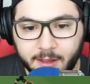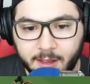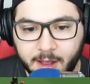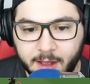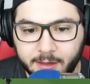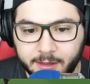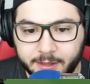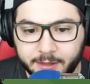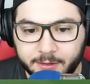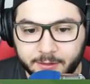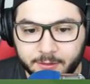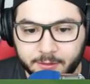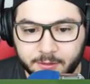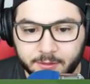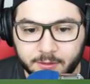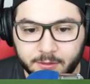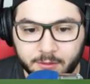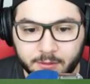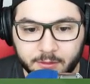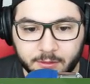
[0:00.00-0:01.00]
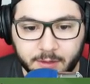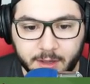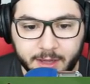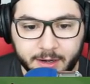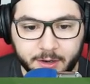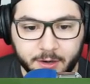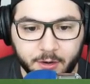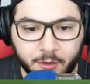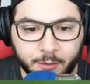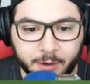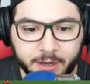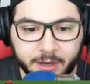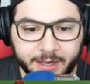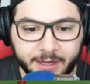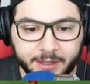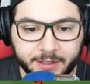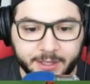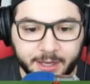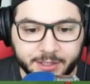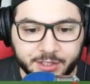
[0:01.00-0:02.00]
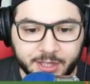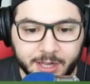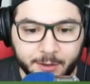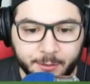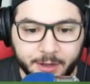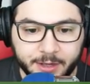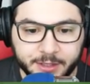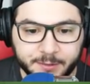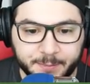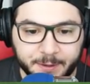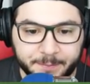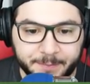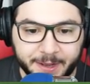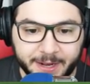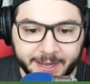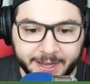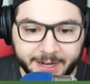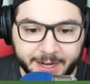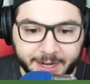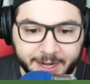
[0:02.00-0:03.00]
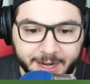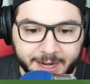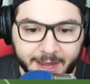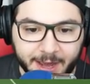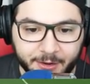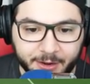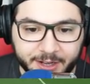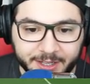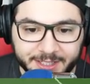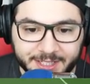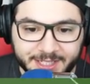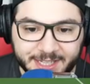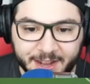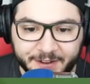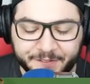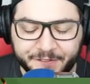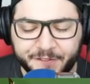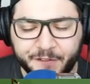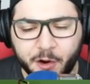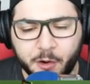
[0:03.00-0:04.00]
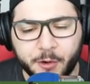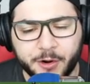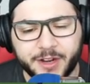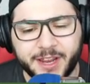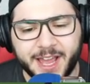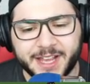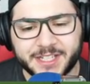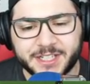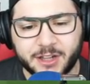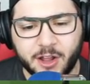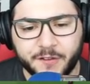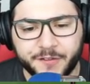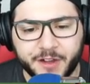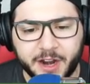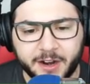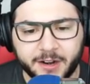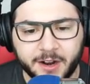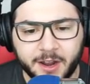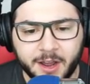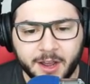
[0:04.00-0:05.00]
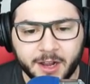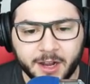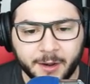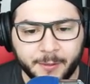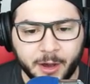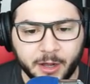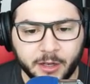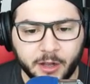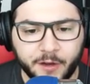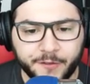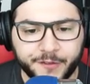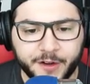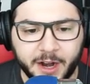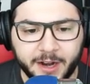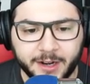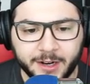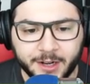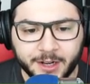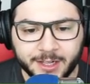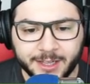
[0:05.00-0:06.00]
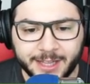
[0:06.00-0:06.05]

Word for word: Haaland. I don't know what kind of touch that was, but Pellegrini now can send forward. Yes, Löfgren. Come on, Löfgren.